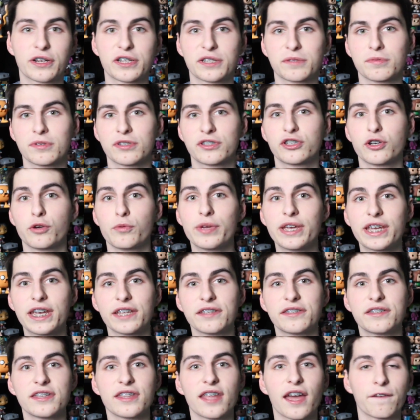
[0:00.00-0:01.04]
Christmas so we
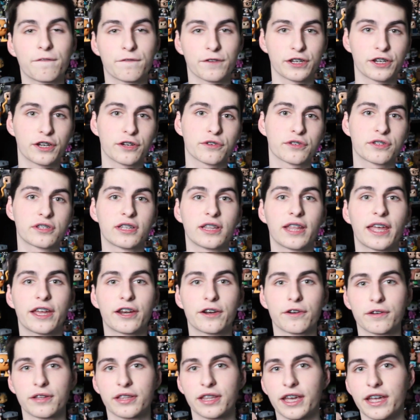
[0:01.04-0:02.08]
can see that for years
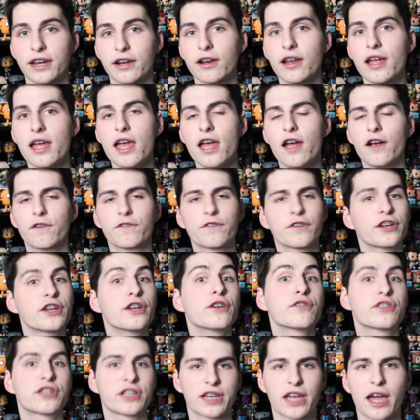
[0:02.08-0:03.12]
later and later, for
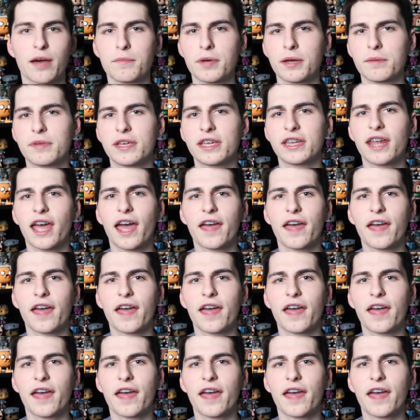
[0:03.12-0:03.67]
years to come, I mean.